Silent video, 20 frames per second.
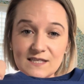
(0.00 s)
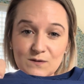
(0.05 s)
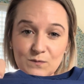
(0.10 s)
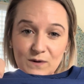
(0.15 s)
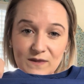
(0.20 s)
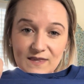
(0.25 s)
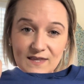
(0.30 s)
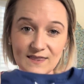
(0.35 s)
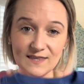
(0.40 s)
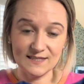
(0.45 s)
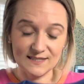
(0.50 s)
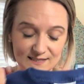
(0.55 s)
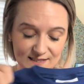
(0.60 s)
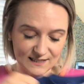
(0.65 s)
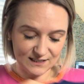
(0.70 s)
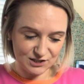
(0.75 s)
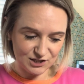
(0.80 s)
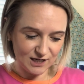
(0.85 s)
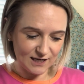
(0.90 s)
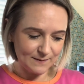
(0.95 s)
within the
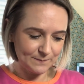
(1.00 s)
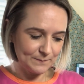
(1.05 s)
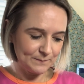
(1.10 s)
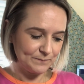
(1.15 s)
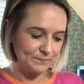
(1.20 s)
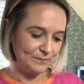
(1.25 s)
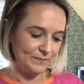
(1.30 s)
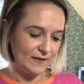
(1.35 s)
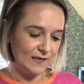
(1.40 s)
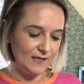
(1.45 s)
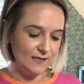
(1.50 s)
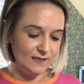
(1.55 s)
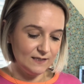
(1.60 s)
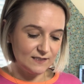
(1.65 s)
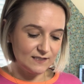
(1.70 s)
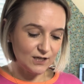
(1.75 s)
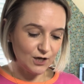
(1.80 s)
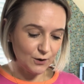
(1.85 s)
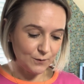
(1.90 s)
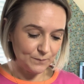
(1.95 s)
stitching.
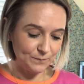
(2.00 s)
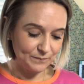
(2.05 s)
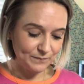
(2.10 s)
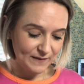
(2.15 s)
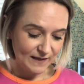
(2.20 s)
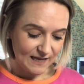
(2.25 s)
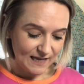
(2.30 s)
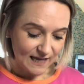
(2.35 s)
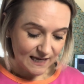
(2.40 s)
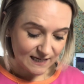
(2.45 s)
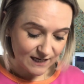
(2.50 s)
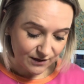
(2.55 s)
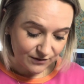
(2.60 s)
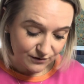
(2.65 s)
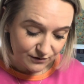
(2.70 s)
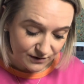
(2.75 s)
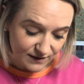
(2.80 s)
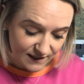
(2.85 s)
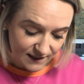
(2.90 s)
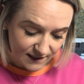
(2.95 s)
So
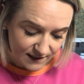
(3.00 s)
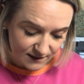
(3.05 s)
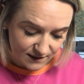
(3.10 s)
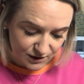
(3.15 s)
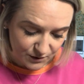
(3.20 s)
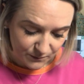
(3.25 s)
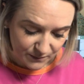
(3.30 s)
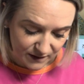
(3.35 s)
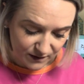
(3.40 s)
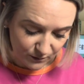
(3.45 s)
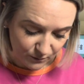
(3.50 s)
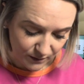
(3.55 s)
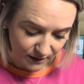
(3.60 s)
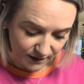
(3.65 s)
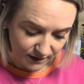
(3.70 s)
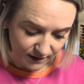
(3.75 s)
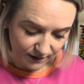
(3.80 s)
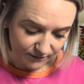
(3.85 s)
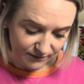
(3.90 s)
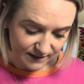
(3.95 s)
another thing to be
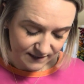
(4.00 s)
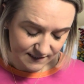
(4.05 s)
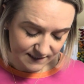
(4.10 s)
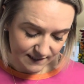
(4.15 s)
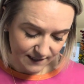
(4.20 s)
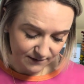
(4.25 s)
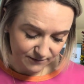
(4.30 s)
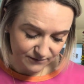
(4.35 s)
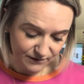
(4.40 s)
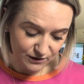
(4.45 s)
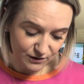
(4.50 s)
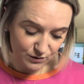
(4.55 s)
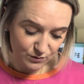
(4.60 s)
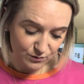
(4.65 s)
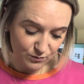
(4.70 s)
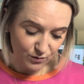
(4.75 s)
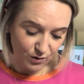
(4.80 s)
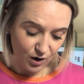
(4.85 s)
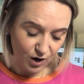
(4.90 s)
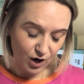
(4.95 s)
aware of is if
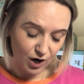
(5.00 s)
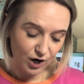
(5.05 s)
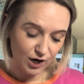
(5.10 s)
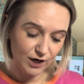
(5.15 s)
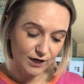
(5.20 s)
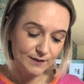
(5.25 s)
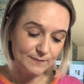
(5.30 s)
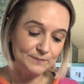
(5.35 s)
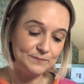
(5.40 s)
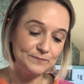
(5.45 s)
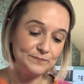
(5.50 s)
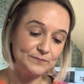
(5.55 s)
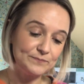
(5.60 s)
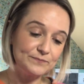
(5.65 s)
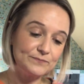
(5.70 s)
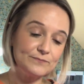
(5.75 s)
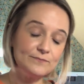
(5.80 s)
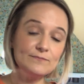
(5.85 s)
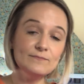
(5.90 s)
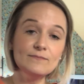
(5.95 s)
you are
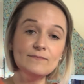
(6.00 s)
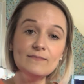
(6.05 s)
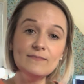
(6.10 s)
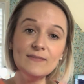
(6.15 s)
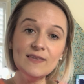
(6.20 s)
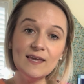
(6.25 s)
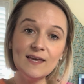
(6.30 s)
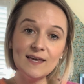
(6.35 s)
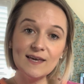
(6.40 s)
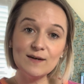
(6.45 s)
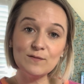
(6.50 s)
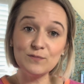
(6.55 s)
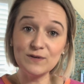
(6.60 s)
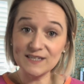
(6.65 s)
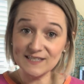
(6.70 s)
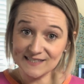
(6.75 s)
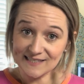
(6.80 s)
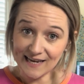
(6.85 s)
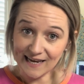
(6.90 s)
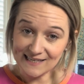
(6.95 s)

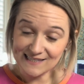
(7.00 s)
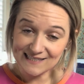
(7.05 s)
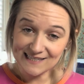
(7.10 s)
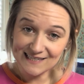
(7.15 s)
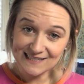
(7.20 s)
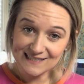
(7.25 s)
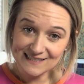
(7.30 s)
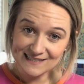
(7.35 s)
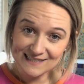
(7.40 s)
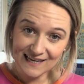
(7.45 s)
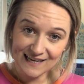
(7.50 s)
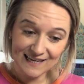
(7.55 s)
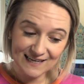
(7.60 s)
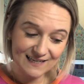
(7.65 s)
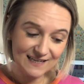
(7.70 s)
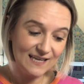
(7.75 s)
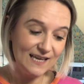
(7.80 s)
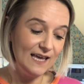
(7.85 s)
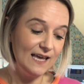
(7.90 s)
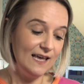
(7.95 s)
resizing a
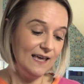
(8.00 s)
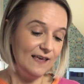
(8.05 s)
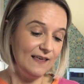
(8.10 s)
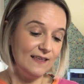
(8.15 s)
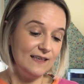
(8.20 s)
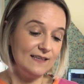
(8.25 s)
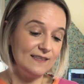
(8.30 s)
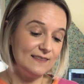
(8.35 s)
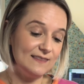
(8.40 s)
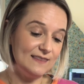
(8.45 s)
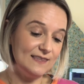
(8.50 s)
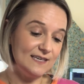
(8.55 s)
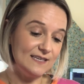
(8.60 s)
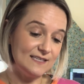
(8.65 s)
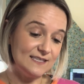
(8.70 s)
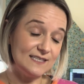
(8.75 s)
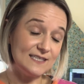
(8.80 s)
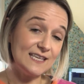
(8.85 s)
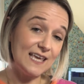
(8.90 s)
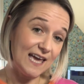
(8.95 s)
design, the
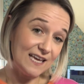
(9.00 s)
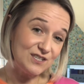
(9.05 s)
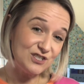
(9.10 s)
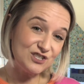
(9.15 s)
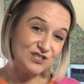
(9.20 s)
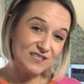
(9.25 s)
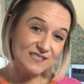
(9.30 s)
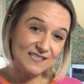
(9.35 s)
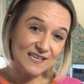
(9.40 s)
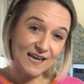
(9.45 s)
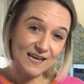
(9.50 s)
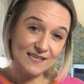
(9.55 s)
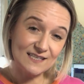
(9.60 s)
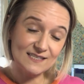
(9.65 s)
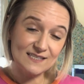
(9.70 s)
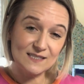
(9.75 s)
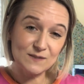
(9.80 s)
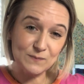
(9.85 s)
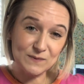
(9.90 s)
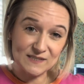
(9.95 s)
sketch design
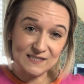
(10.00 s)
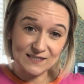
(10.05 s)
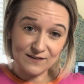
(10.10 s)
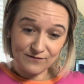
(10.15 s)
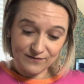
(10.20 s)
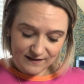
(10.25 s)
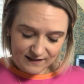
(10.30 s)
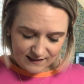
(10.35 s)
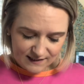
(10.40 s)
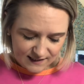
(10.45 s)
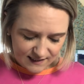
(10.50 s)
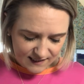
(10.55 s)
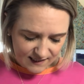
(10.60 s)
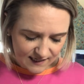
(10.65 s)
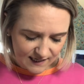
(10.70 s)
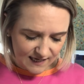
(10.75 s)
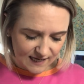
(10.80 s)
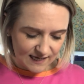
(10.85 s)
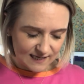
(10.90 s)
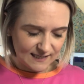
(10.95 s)
specifically
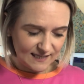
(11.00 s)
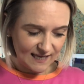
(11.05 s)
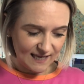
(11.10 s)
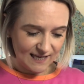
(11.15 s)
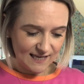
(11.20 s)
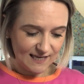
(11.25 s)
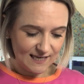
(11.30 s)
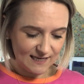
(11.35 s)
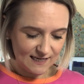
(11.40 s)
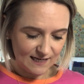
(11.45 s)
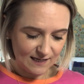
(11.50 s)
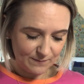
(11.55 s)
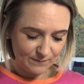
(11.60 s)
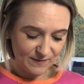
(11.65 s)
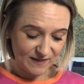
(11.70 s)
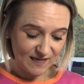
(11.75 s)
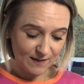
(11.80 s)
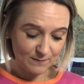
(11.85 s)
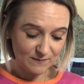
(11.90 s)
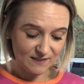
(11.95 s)
can
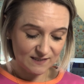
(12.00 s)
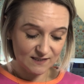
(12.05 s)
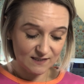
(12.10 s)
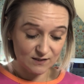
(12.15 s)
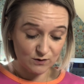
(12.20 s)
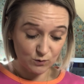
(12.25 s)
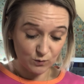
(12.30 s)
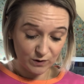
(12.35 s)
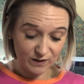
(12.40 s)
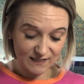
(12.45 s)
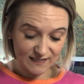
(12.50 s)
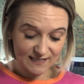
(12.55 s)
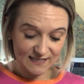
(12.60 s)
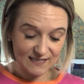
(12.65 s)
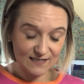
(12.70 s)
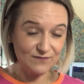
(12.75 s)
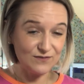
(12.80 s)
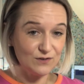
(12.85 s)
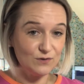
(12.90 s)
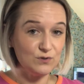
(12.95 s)
become distorted
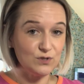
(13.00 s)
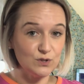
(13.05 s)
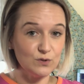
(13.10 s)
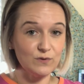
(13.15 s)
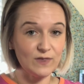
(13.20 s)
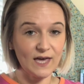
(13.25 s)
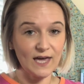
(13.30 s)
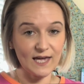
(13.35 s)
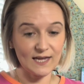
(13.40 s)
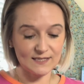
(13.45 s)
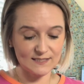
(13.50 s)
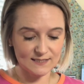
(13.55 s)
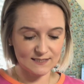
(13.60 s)
if you do that